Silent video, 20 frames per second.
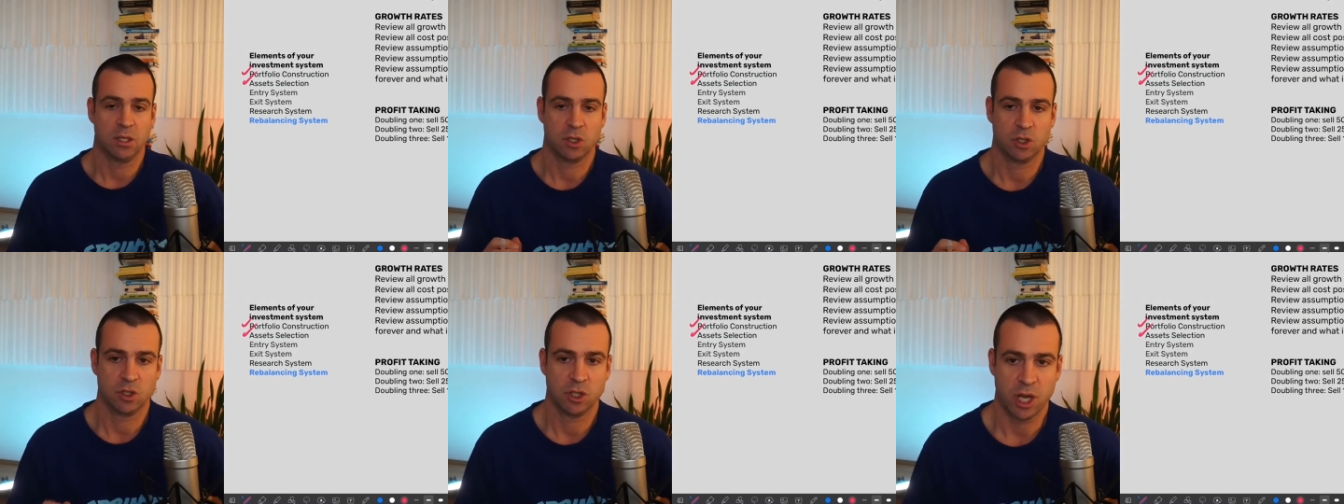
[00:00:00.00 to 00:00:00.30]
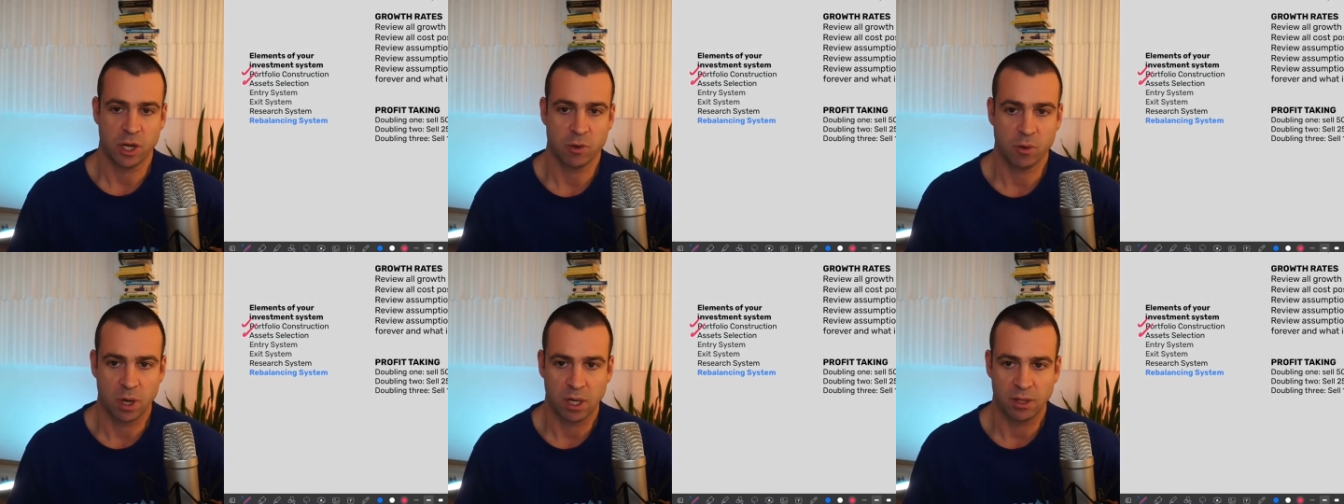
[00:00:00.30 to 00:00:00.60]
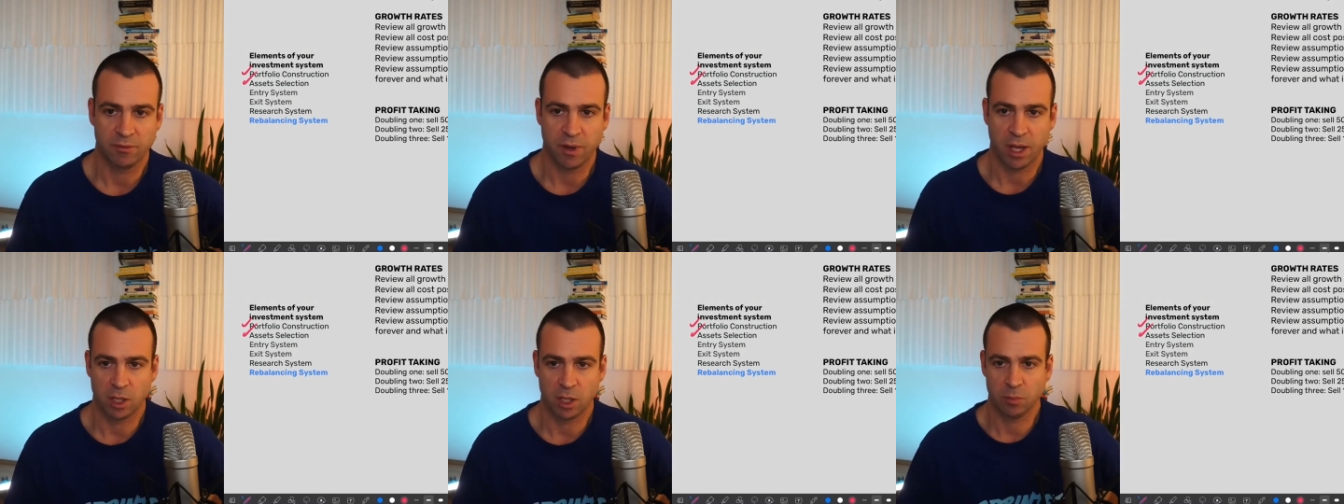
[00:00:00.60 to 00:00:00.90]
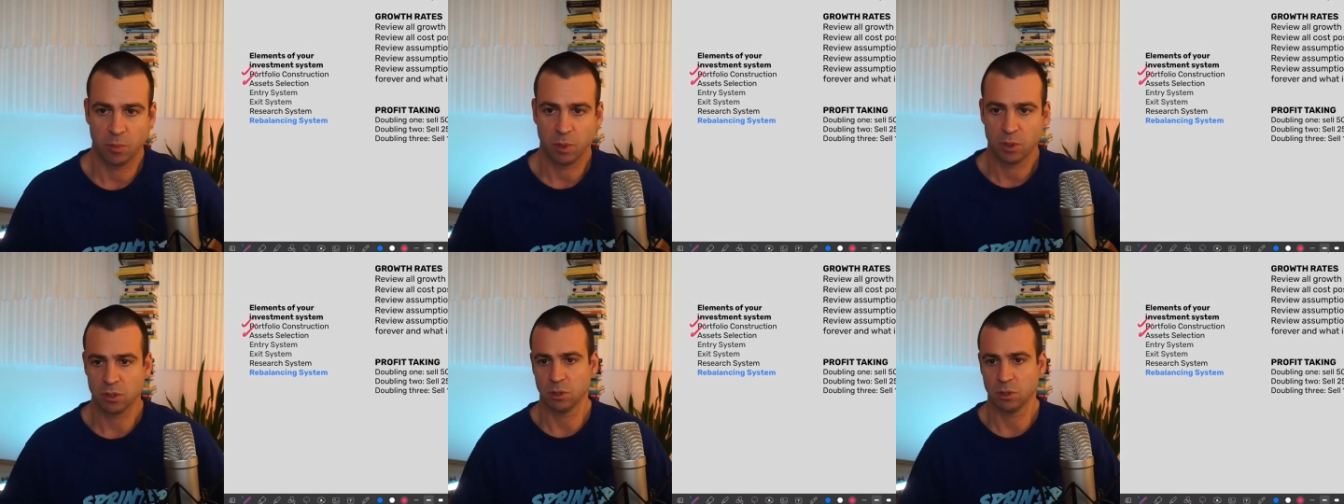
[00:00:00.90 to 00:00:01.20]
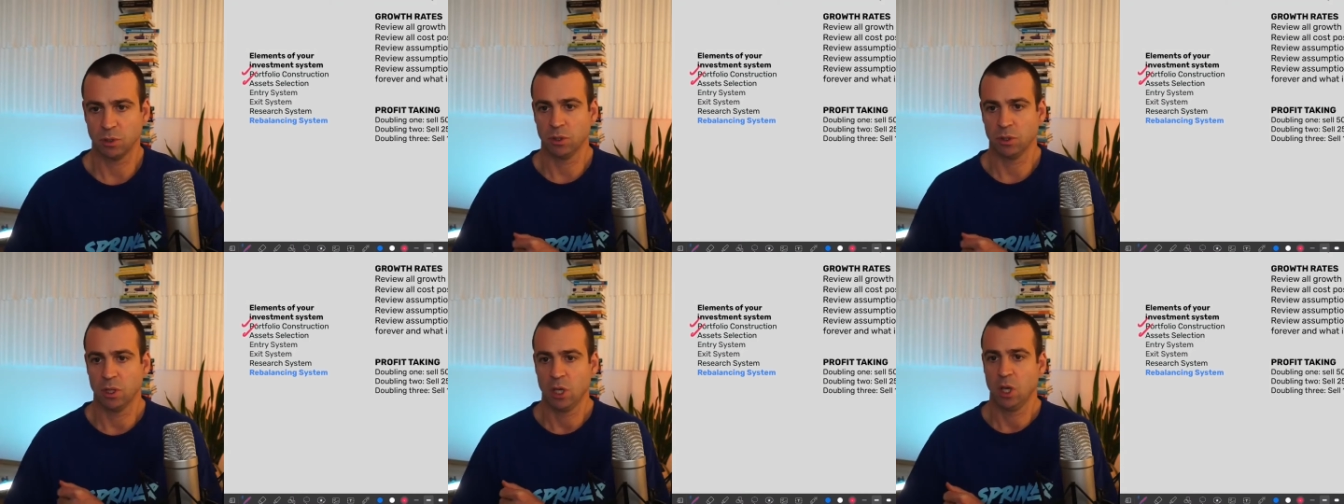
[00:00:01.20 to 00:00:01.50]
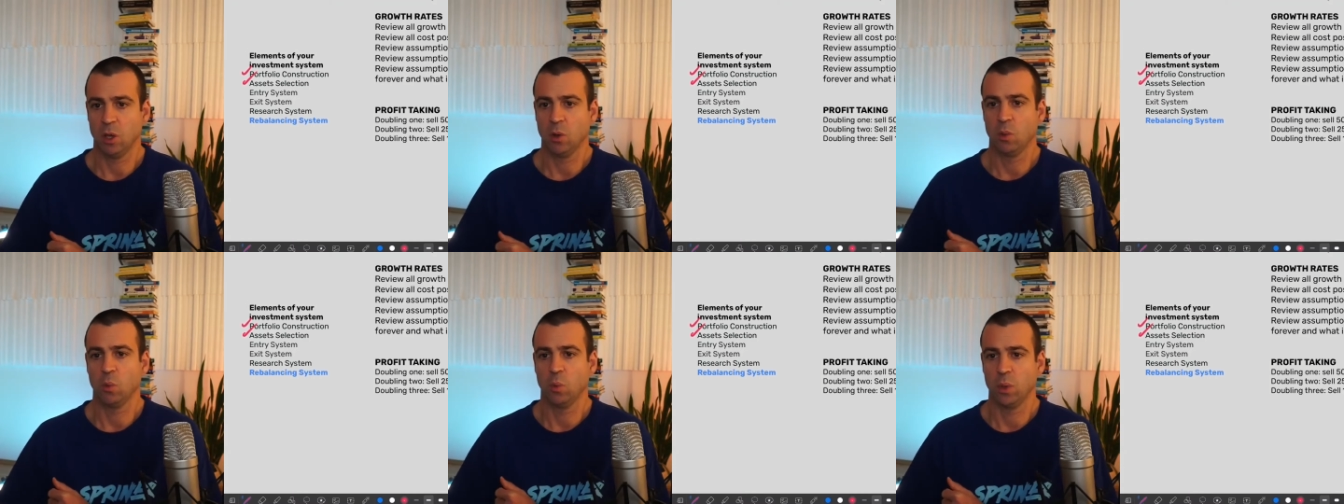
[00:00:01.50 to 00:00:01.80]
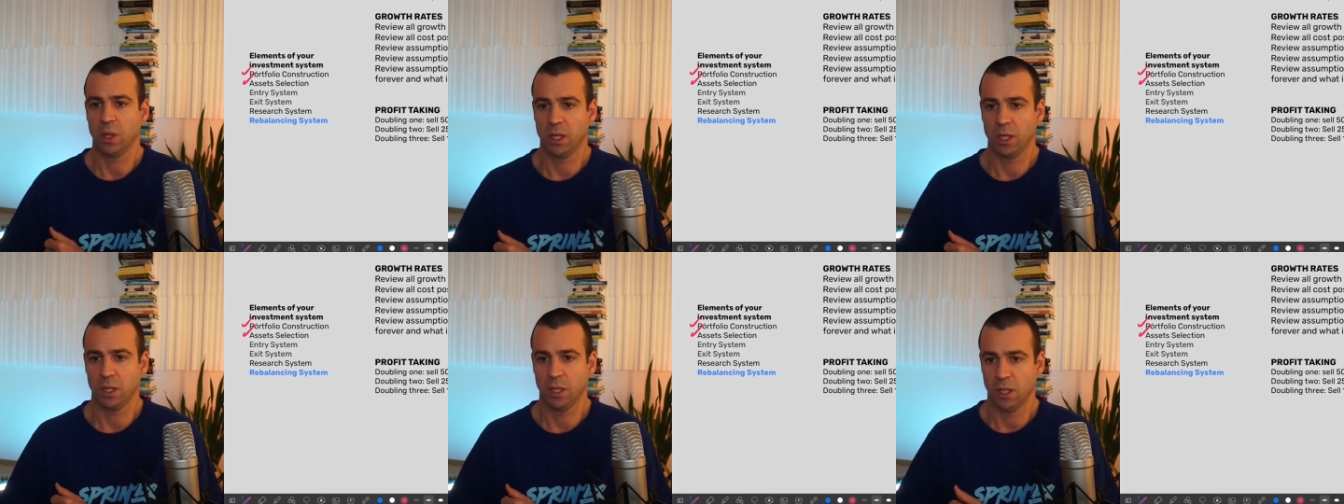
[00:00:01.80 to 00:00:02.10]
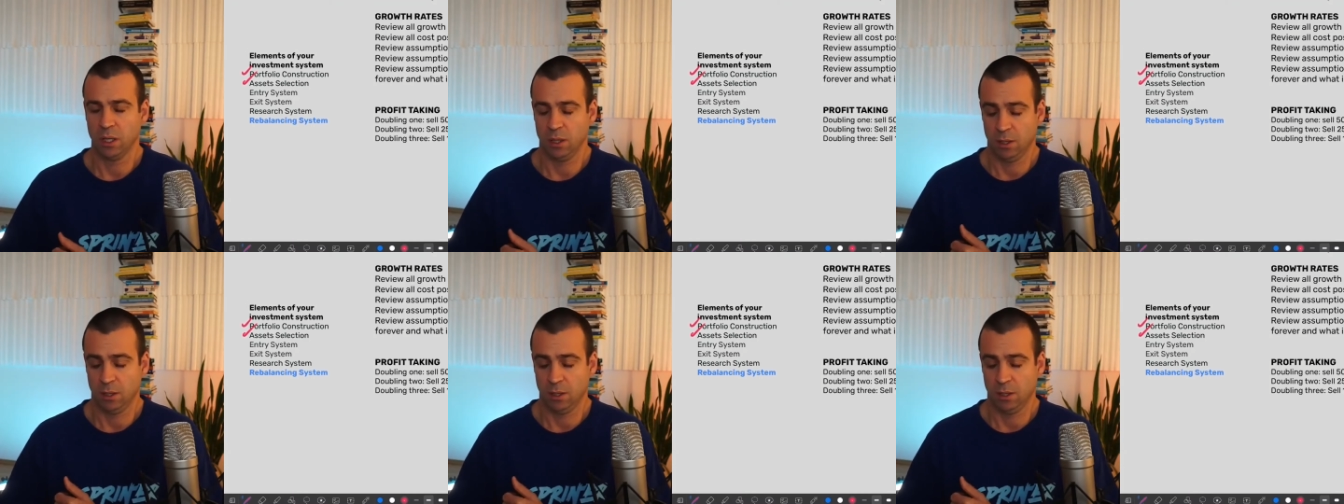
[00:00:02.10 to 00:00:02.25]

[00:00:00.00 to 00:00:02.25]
generally valuable, so we